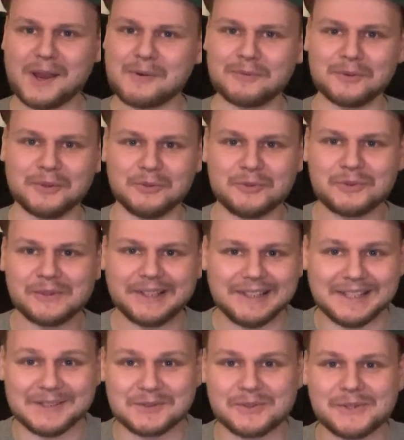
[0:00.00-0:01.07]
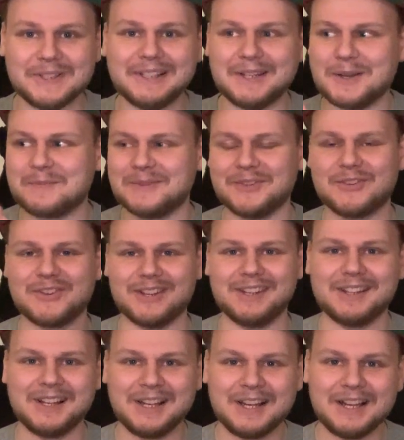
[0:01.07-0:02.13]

I would really appreciate